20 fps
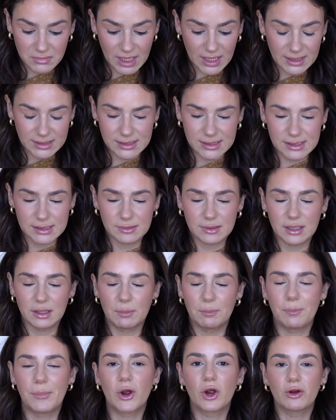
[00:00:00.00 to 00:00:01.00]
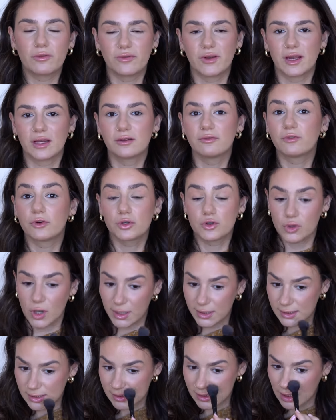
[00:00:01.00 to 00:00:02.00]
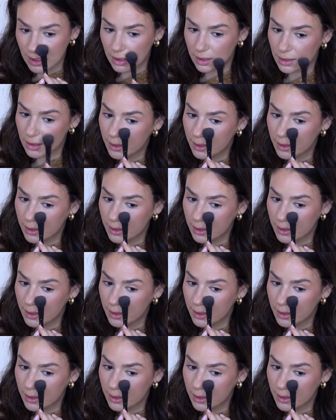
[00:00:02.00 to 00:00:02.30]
It's perfect for dry skin.